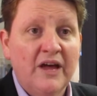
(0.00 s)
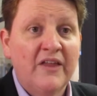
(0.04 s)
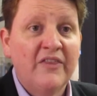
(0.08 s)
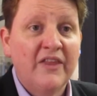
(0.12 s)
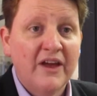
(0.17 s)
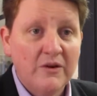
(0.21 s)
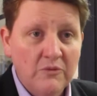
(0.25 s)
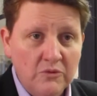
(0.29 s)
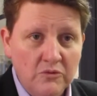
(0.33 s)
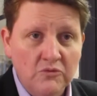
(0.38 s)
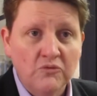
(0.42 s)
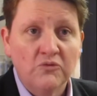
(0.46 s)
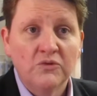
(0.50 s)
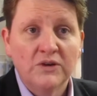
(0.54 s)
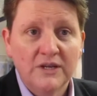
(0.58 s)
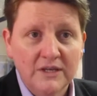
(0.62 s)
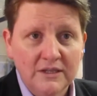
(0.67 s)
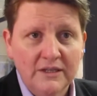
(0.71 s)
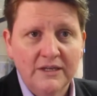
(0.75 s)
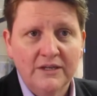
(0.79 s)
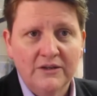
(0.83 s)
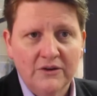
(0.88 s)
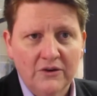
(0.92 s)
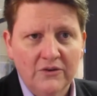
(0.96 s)
and they will
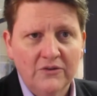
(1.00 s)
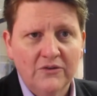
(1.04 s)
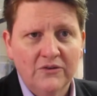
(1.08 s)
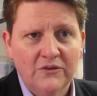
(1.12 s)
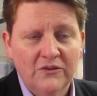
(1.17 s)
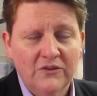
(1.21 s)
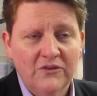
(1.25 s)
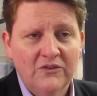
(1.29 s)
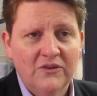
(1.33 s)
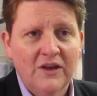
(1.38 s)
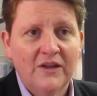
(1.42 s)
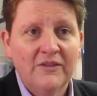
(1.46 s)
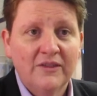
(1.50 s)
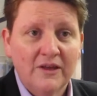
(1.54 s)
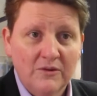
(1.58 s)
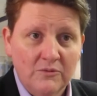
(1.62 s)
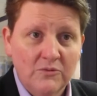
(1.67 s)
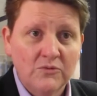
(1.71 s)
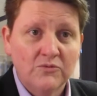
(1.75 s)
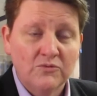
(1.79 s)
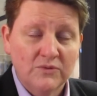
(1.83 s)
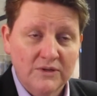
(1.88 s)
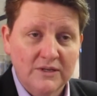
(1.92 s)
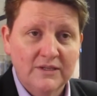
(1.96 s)
really notice and they
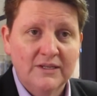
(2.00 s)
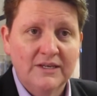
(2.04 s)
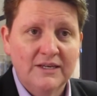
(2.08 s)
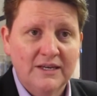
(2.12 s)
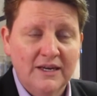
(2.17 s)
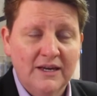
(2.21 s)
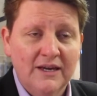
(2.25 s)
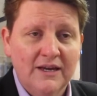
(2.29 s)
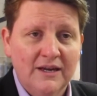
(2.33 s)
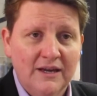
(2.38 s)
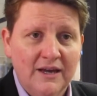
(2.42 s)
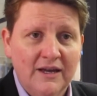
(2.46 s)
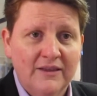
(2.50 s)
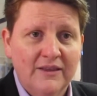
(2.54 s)
will really care